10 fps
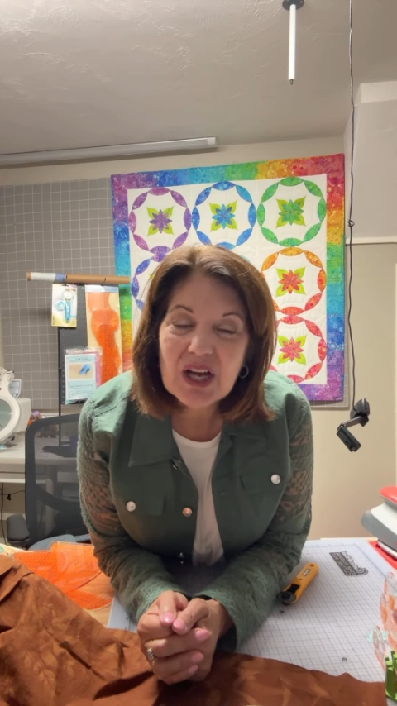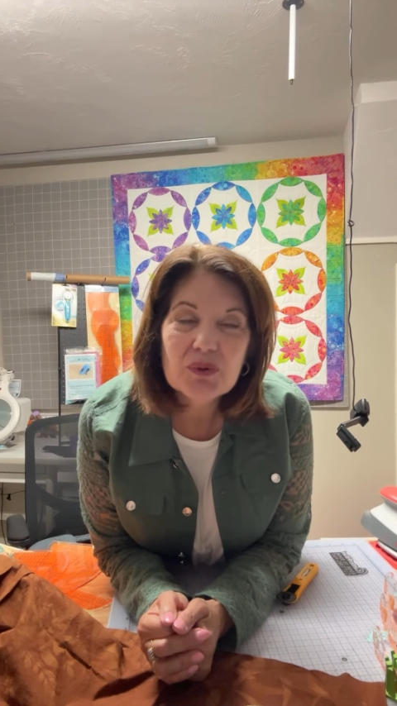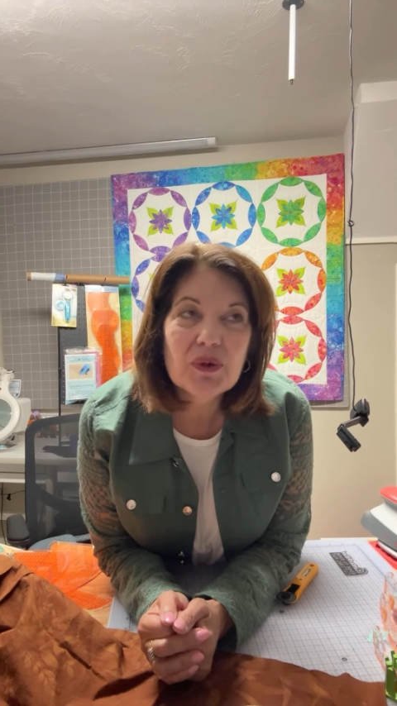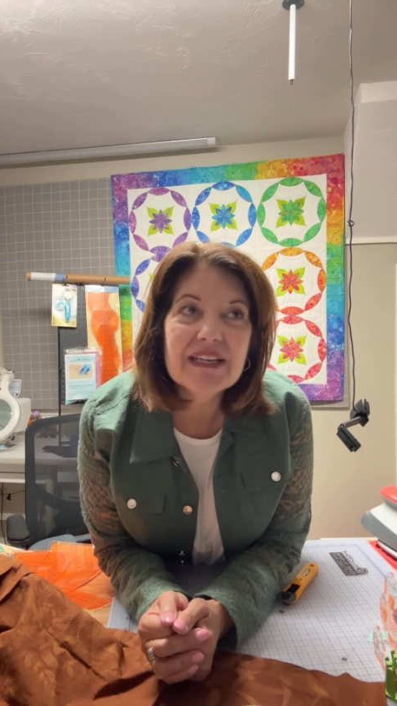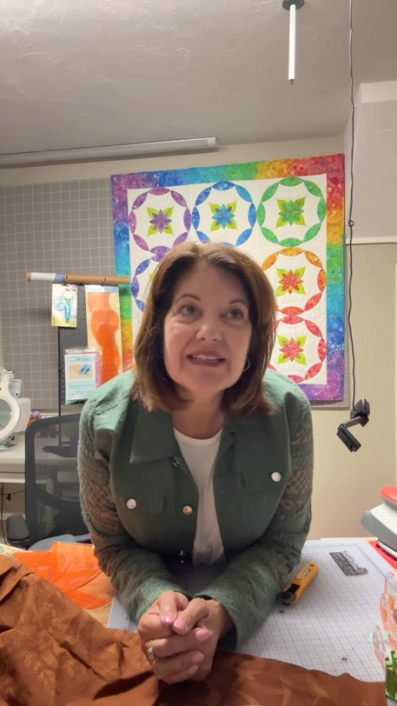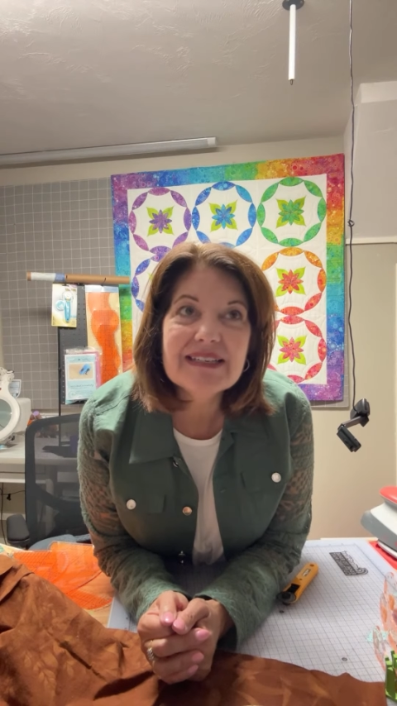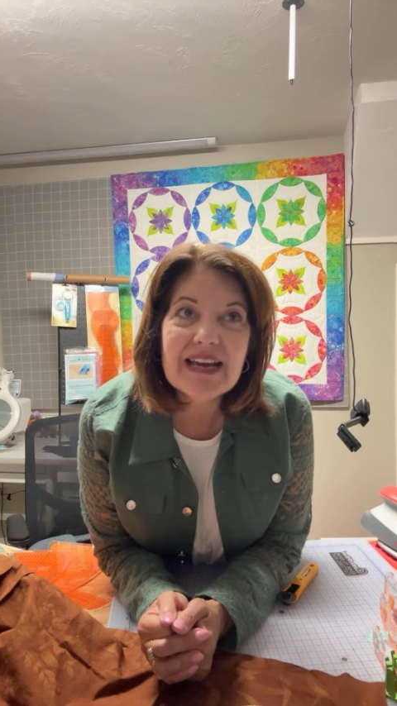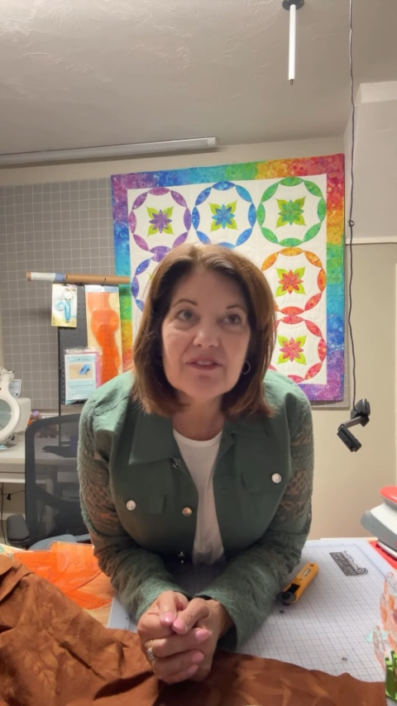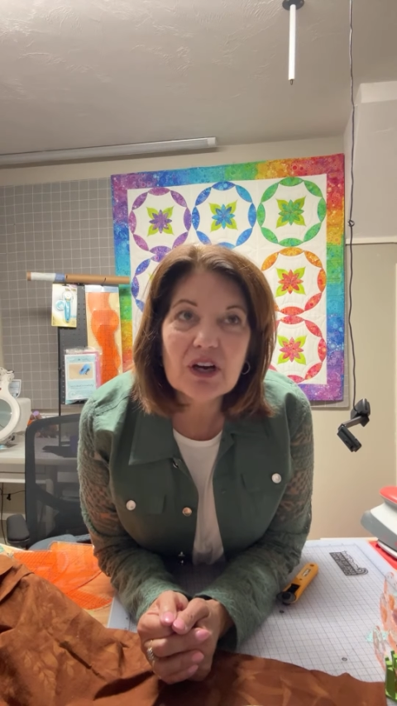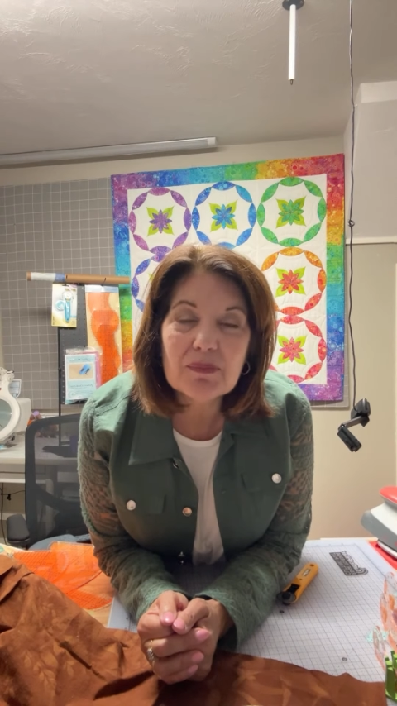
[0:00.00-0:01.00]
We
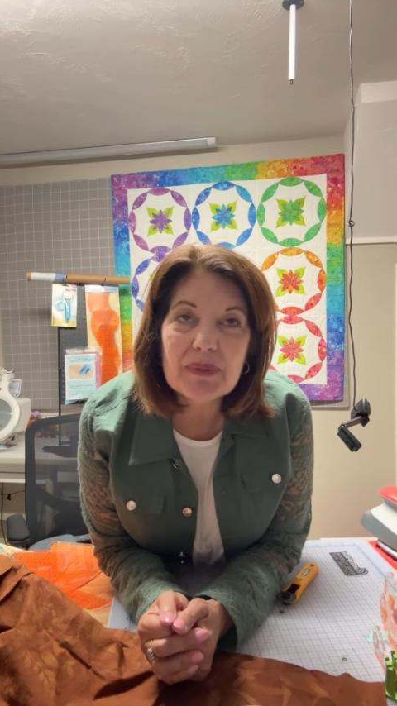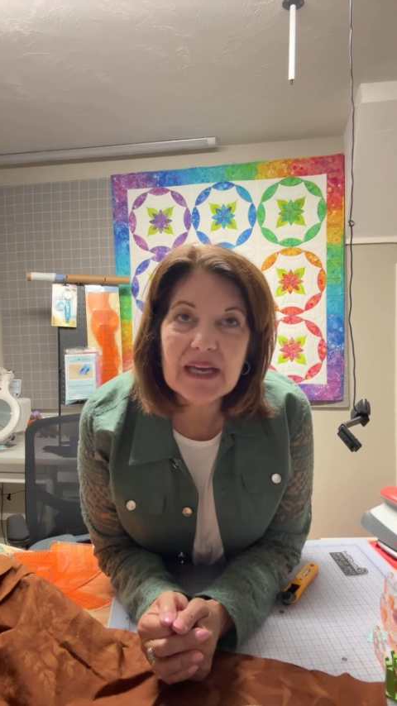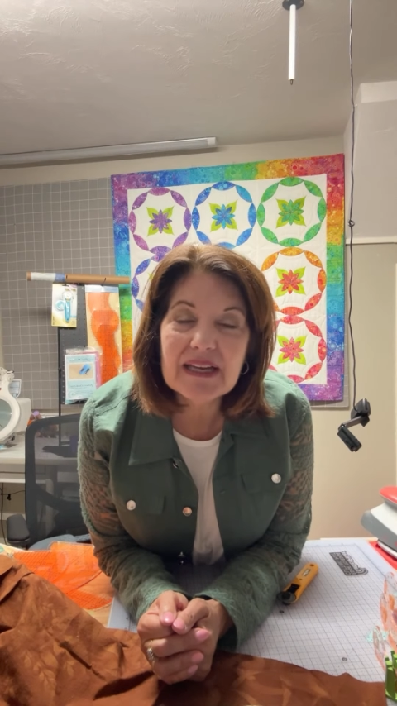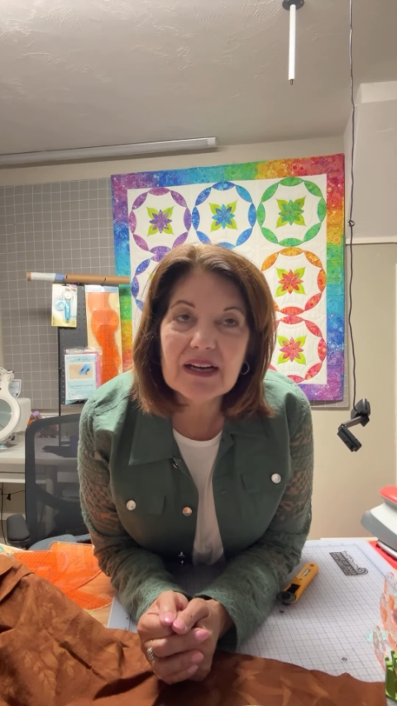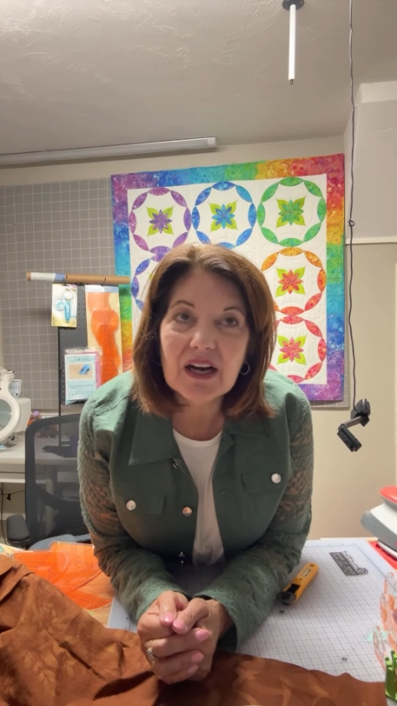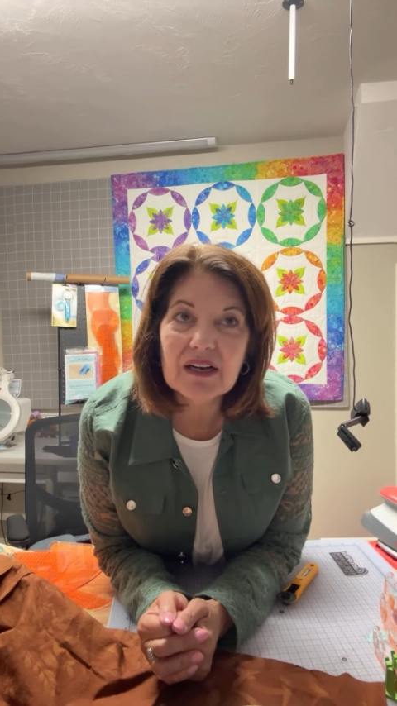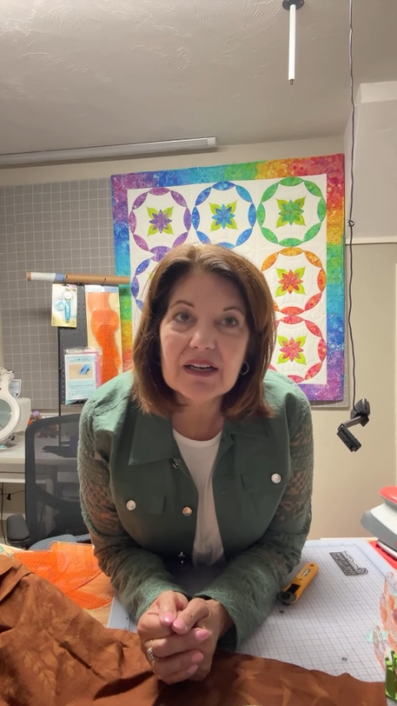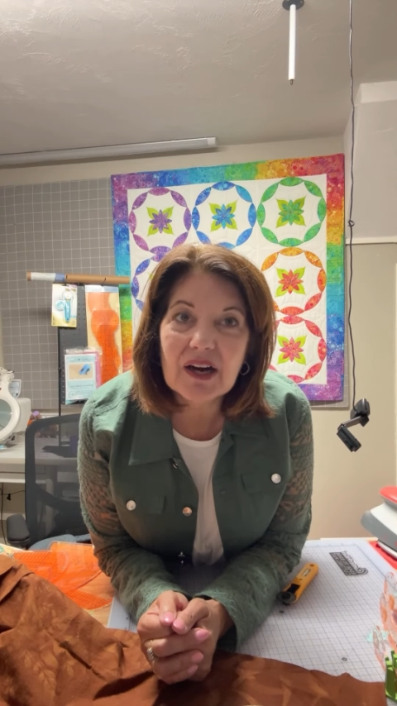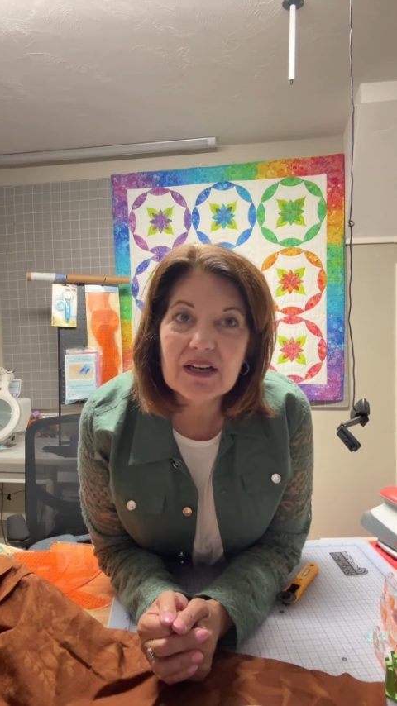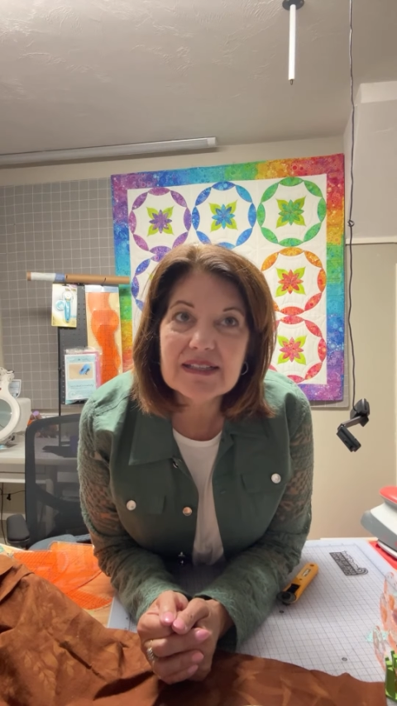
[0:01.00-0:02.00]
never
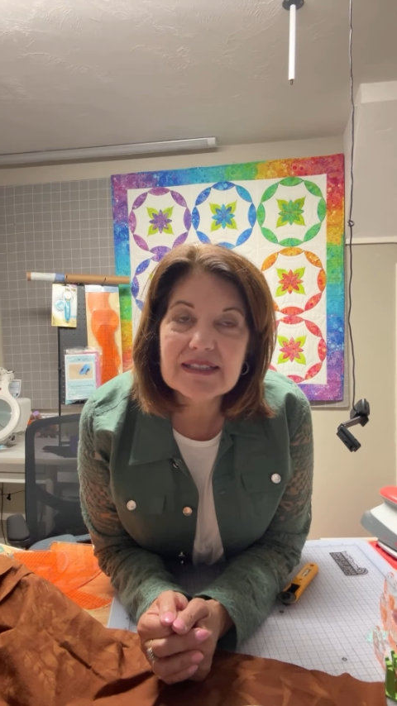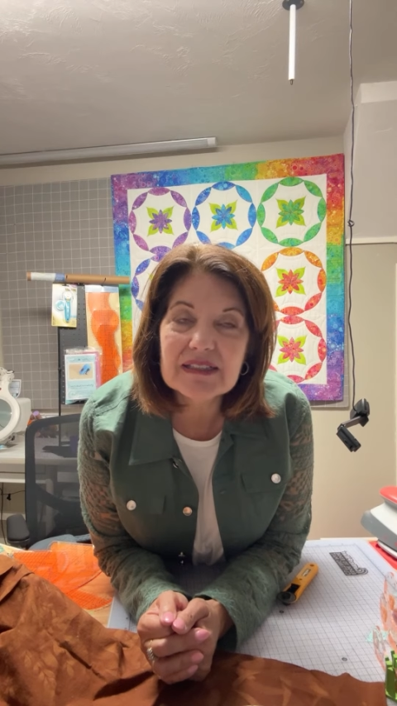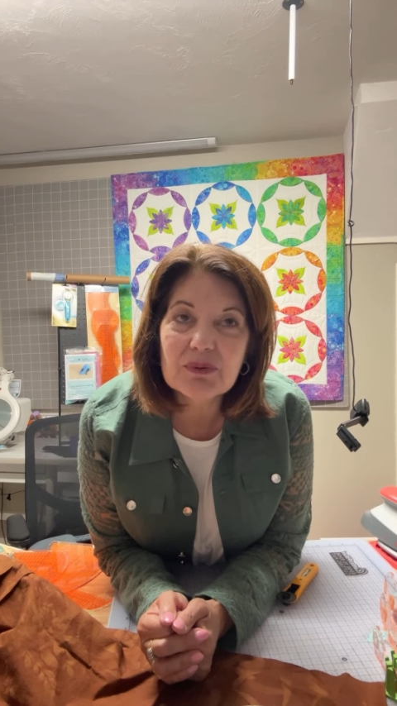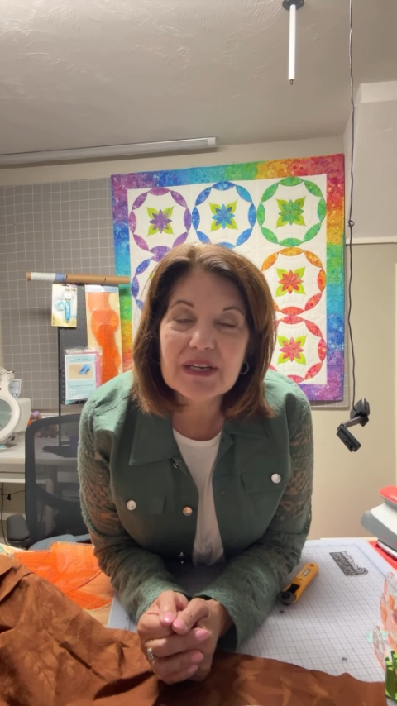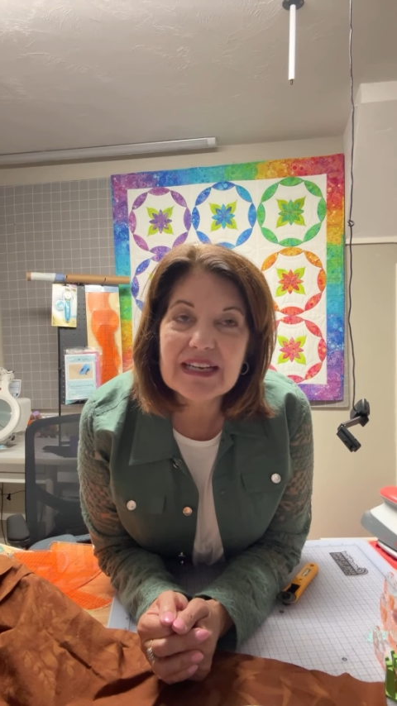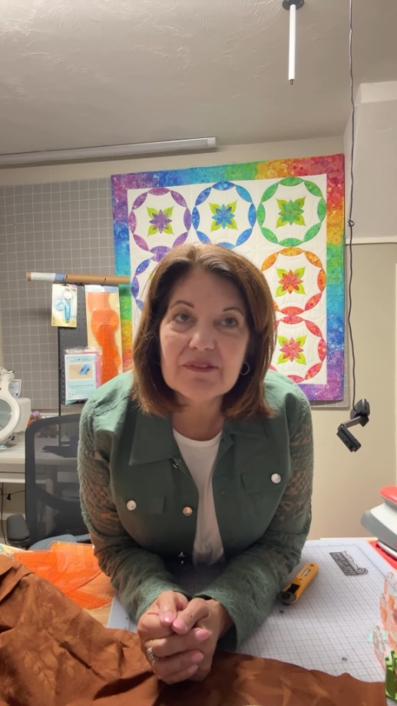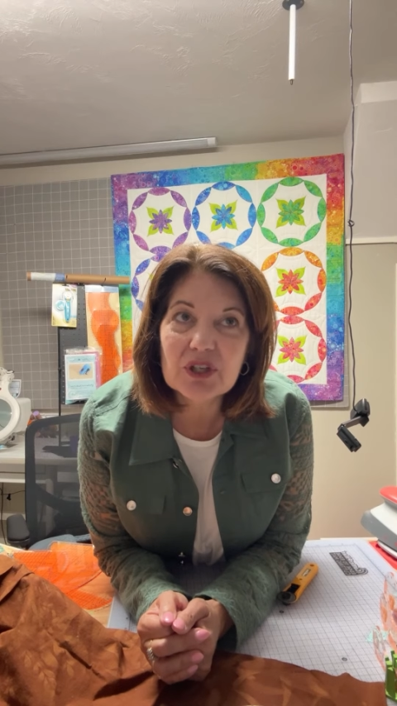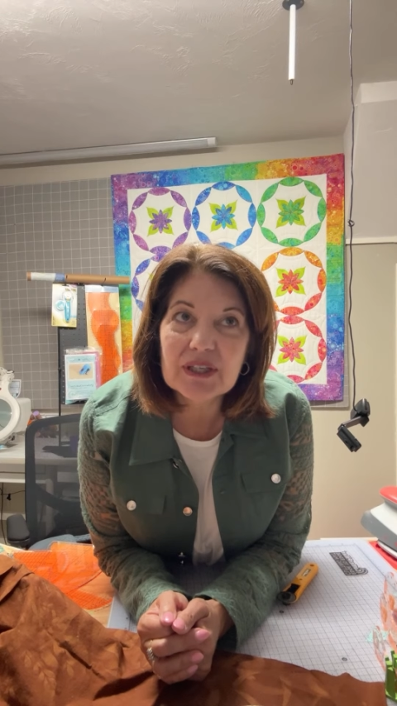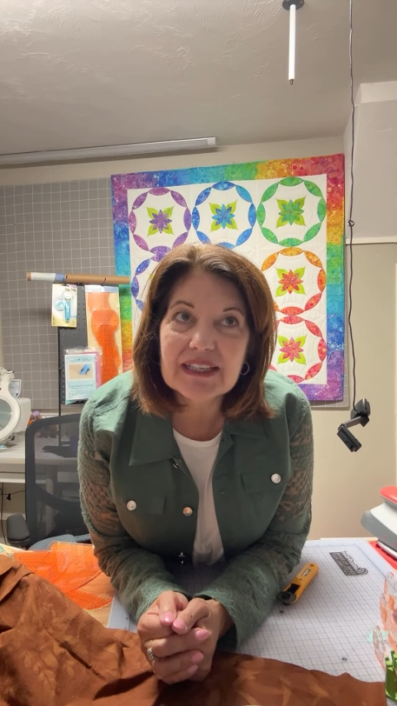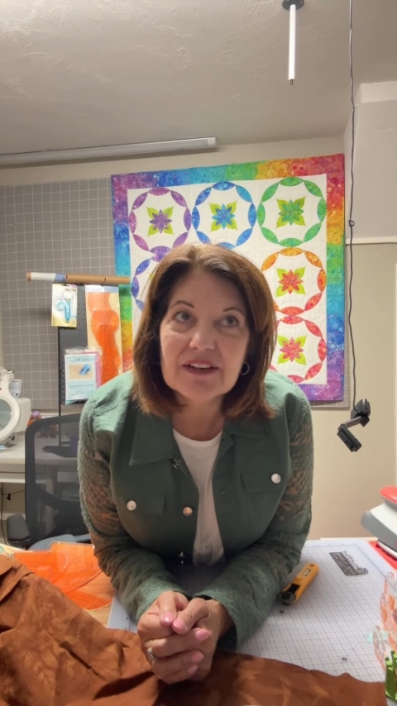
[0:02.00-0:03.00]
we never
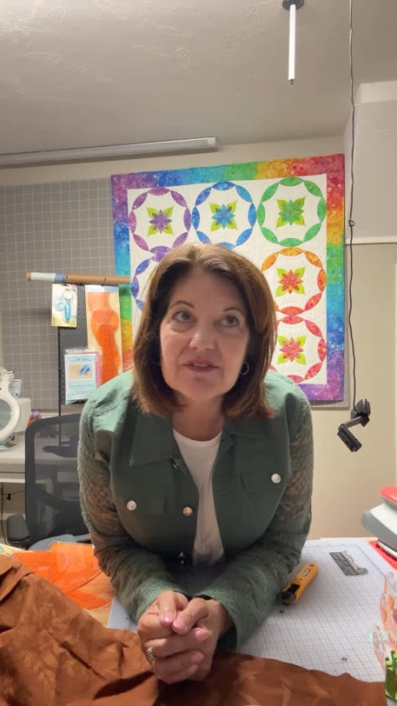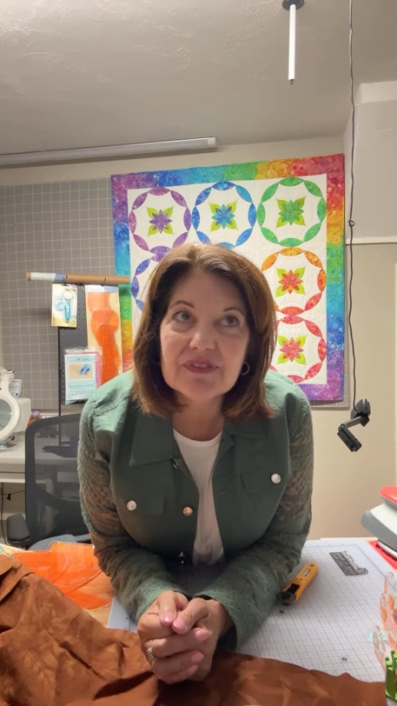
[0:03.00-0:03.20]
give